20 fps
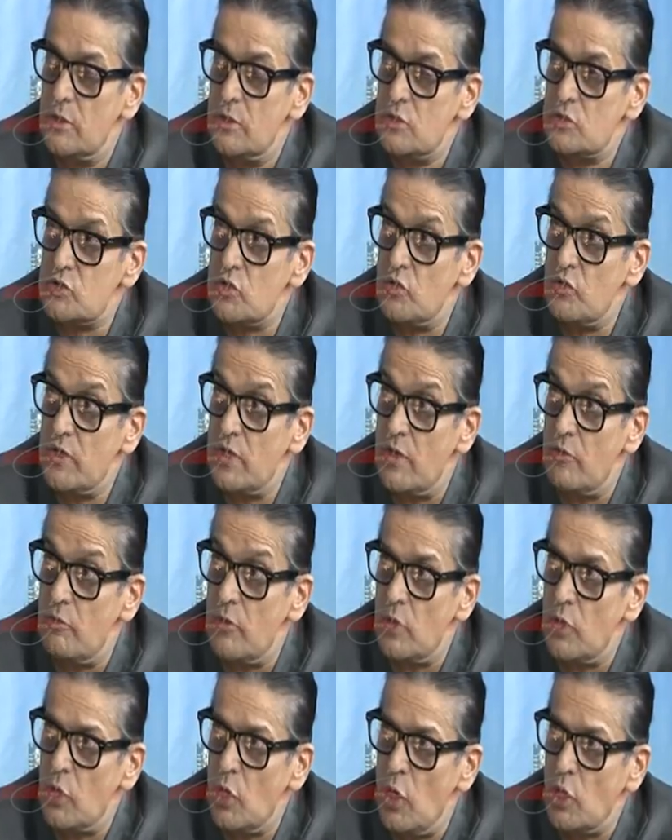So we have a
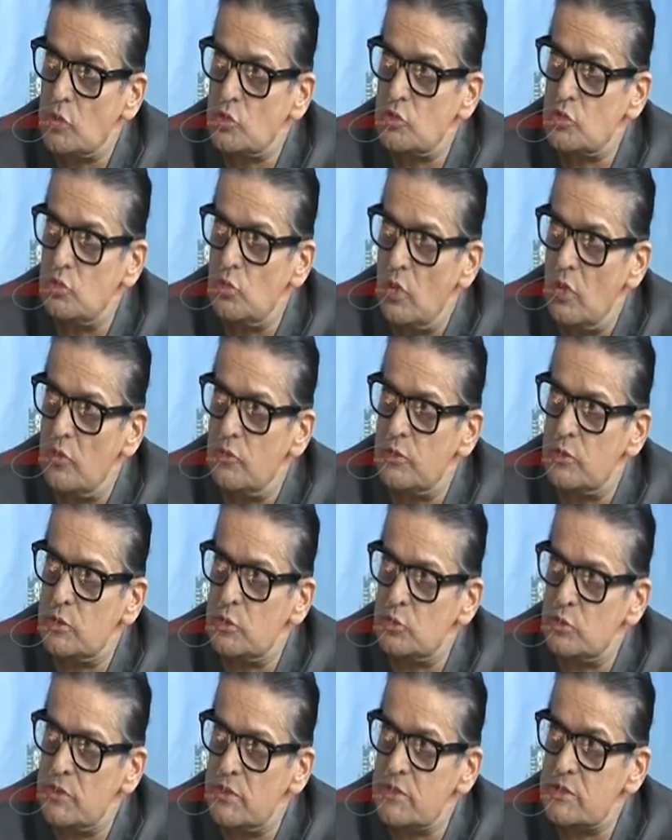lot to offer
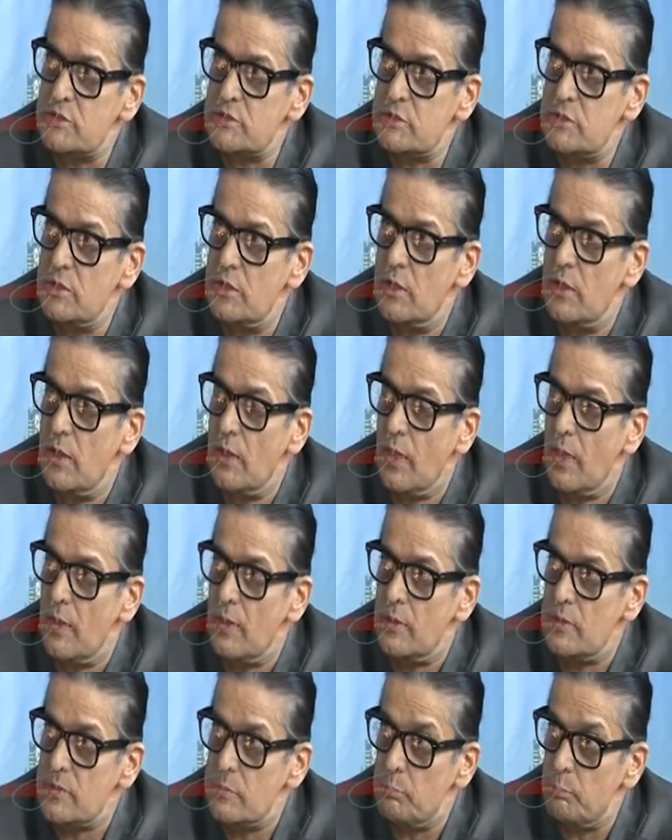to these
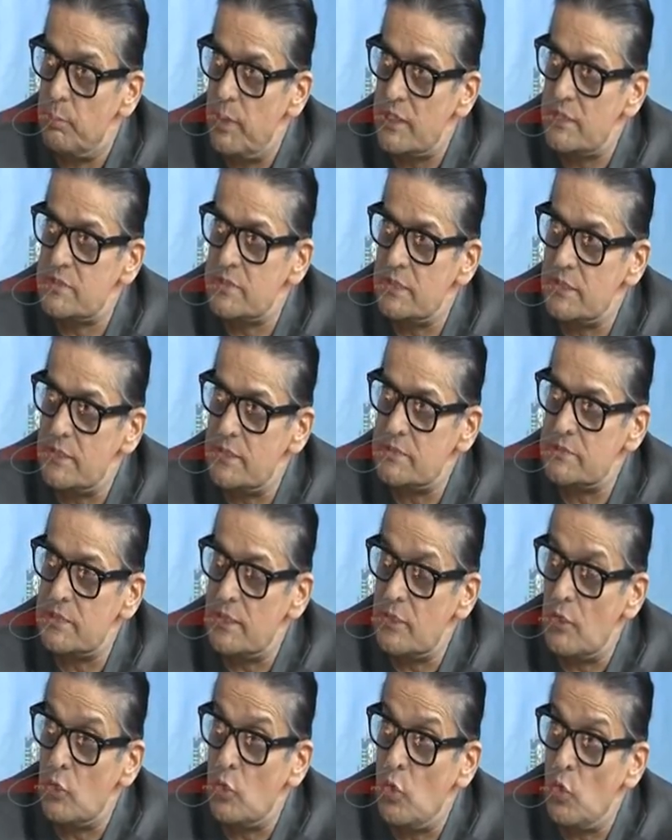big cities
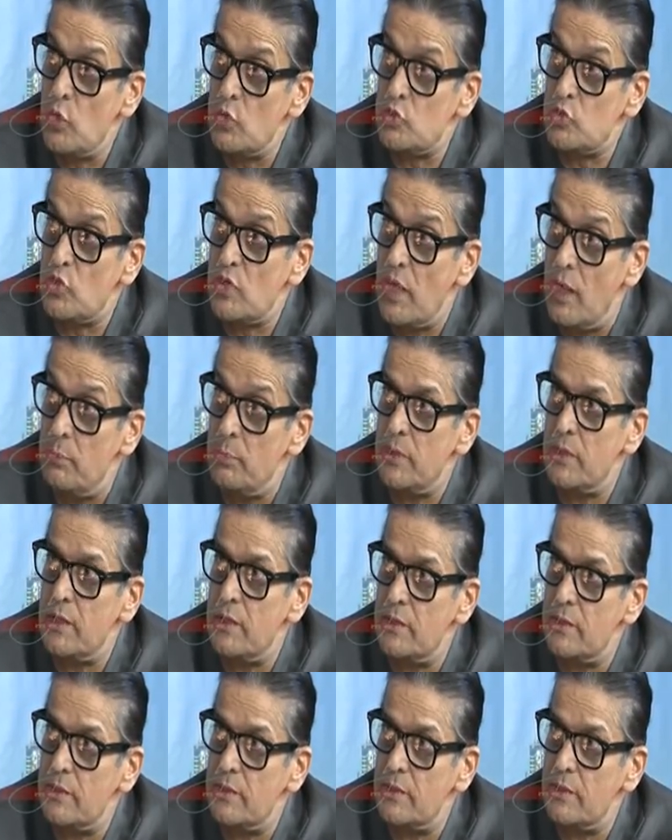that are going to come in
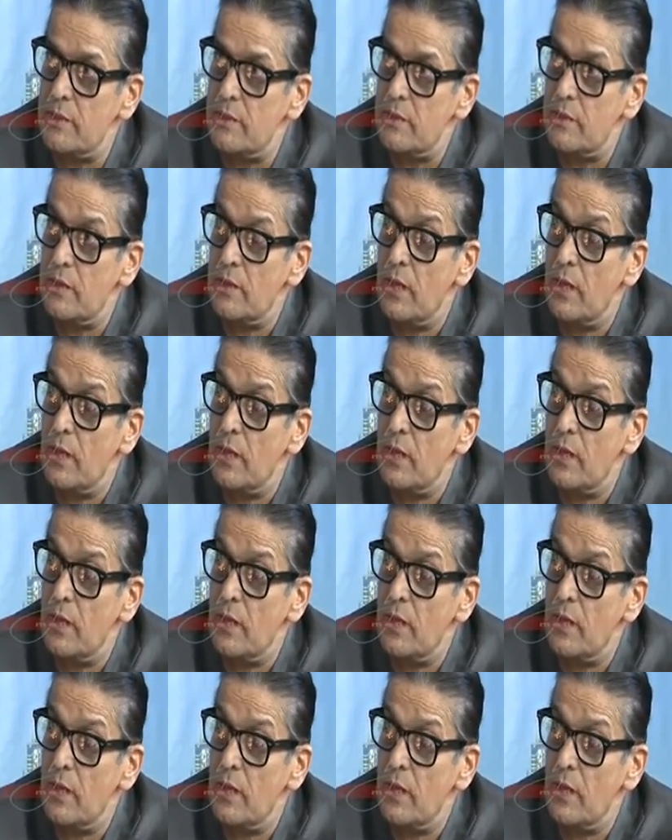India